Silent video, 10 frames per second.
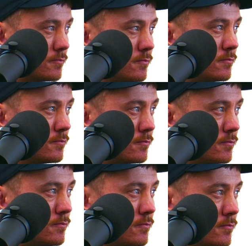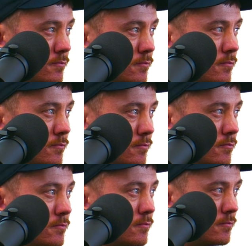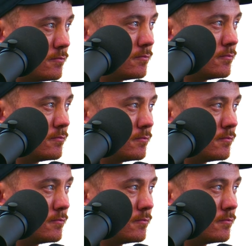(silent)